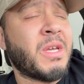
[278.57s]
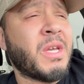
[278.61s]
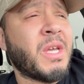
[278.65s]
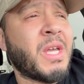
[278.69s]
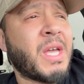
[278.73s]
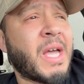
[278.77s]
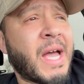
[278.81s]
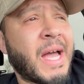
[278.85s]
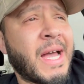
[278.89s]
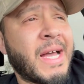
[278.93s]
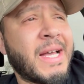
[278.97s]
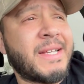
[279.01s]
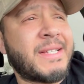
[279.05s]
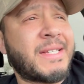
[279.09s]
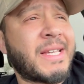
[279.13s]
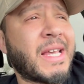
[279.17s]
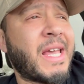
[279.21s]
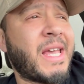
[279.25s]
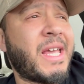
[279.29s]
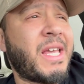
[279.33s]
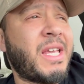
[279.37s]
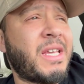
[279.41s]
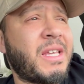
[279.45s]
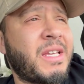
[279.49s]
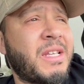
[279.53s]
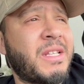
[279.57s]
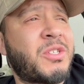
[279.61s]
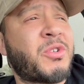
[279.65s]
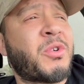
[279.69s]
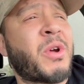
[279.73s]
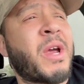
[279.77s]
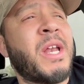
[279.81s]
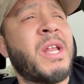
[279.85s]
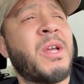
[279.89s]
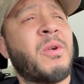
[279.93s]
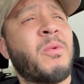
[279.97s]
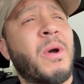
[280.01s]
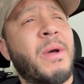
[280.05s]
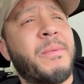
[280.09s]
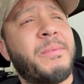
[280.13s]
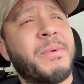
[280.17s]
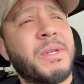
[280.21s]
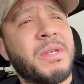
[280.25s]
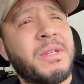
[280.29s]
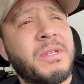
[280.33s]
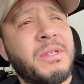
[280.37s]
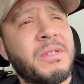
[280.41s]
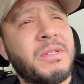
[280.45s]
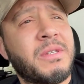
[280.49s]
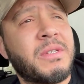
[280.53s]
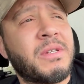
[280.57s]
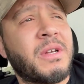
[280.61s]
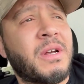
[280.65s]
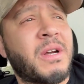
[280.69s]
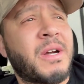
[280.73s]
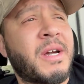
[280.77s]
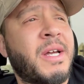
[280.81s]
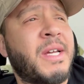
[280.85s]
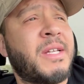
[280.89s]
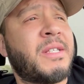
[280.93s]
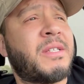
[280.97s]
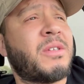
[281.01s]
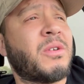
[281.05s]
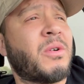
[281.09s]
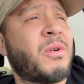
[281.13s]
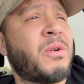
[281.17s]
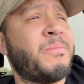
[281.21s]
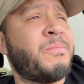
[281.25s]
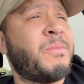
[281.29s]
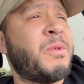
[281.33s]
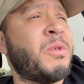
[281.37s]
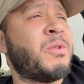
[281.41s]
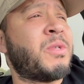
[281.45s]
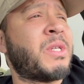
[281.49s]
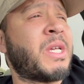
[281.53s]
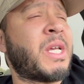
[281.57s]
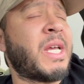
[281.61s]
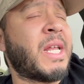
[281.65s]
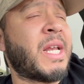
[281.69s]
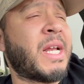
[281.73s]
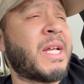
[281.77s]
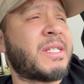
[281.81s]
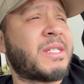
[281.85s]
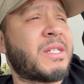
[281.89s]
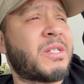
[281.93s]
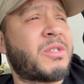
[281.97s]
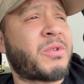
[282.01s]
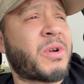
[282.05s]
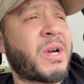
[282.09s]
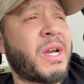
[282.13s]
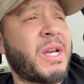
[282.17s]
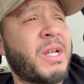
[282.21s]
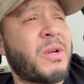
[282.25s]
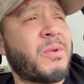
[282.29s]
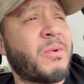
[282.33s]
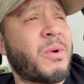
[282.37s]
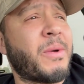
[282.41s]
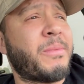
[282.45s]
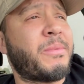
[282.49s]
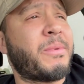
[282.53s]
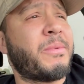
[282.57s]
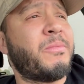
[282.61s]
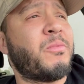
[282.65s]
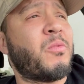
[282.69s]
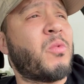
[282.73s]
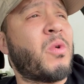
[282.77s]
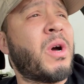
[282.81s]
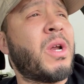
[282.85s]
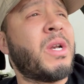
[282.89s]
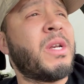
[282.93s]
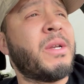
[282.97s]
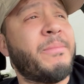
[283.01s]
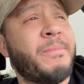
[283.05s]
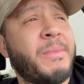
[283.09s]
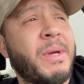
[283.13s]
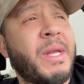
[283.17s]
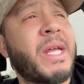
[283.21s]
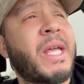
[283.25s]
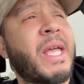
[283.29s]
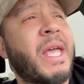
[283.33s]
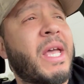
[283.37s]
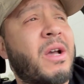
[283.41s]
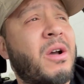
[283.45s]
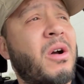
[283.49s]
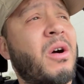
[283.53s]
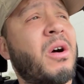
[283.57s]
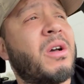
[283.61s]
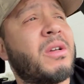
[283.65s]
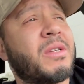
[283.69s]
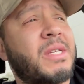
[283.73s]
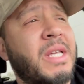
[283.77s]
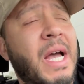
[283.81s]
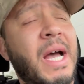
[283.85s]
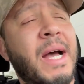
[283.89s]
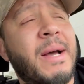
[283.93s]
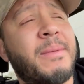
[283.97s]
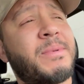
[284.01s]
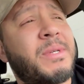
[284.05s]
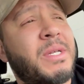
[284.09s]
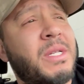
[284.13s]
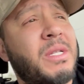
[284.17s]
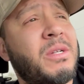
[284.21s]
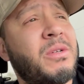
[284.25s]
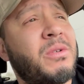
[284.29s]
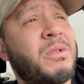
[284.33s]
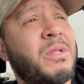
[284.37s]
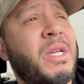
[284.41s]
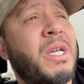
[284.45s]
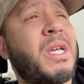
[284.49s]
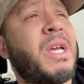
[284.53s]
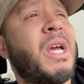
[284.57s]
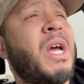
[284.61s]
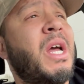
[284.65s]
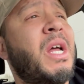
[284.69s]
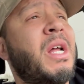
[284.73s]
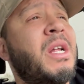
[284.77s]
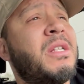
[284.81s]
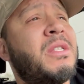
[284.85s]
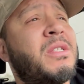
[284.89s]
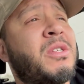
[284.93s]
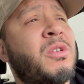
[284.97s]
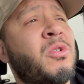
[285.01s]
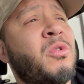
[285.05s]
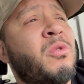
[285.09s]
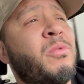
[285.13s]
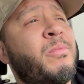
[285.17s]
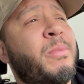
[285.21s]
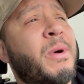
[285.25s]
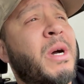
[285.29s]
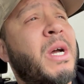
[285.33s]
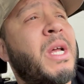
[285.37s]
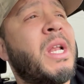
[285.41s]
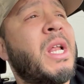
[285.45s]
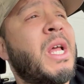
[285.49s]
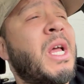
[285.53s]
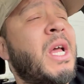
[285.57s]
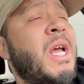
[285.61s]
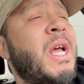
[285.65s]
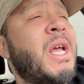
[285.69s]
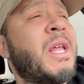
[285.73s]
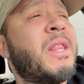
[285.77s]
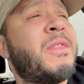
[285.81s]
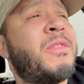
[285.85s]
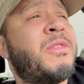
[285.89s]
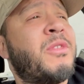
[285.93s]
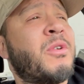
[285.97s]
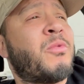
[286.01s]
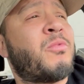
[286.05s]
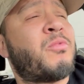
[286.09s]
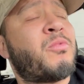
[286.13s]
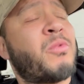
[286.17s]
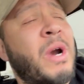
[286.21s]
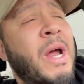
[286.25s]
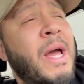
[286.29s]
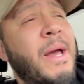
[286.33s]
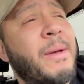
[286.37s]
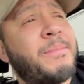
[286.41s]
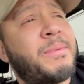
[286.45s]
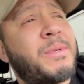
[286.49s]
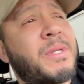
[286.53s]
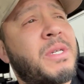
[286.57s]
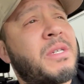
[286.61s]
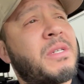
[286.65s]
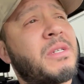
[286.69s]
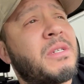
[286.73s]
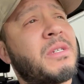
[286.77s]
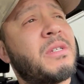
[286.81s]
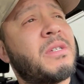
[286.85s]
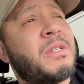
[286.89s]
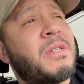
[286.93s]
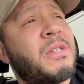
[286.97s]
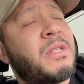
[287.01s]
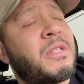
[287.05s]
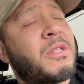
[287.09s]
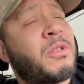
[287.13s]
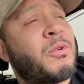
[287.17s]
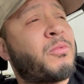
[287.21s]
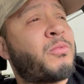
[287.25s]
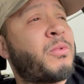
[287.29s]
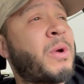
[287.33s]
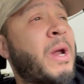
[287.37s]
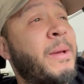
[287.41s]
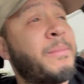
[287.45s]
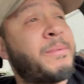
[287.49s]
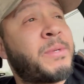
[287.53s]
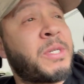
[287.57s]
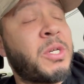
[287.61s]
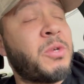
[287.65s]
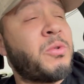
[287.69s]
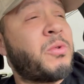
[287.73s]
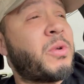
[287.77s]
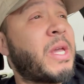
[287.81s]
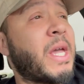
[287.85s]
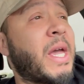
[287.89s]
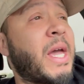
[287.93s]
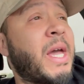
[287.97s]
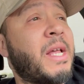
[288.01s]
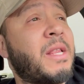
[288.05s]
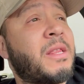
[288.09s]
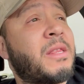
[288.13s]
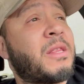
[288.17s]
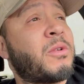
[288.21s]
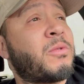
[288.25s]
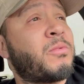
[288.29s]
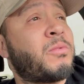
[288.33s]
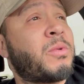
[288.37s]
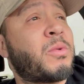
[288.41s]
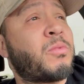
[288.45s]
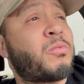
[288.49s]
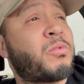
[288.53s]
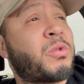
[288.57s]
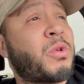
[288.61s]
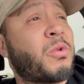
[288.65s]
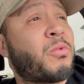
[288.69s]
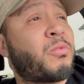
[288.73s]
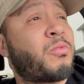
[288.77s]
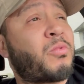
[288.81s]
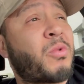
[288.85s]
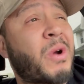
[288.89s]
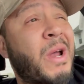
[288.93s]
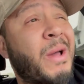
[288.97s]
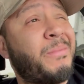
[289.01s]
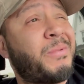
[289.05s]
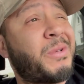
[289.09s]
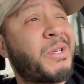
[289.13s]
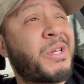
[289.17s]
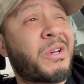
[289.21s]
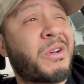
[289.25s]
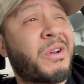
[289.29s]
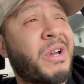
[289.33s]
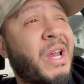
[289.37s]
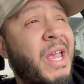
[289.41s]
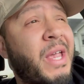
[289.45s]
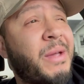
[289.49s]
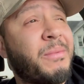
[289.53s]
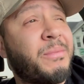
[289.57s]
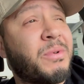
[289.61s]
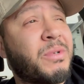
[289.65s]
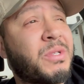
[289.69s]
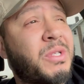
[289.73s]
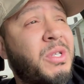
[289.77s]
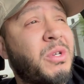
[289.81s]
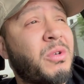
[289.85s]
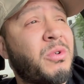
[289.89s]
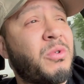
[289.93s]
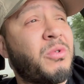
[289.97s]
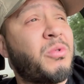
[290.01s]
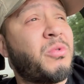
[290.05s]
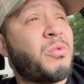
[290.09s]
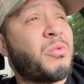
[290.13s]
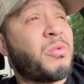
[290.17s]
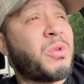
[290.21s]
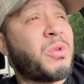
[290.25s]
as a training weapon. All right, so I'm using it as a training weapon. 1, to mitigate cost, absolutely. 2, but the reps you get, the reps you're able to,